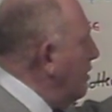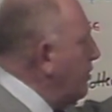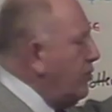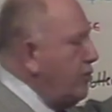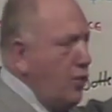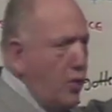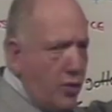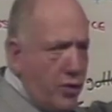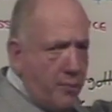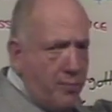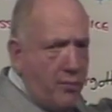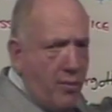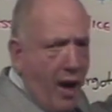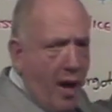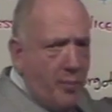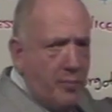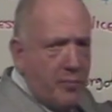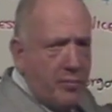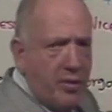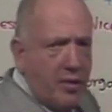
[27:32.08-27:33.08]
do the
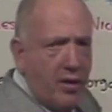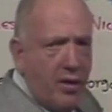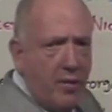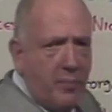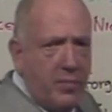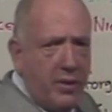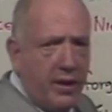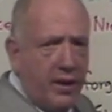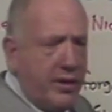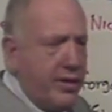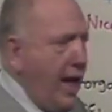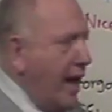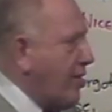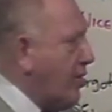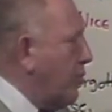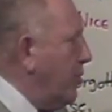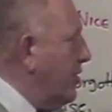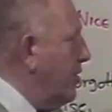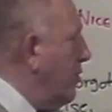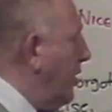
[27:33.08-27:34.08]
problems, because
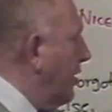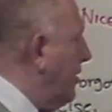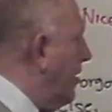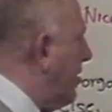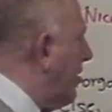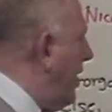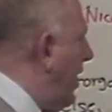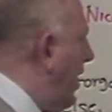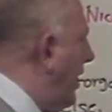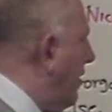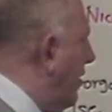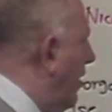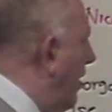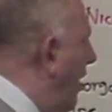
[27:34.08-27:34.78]
that's when you understand.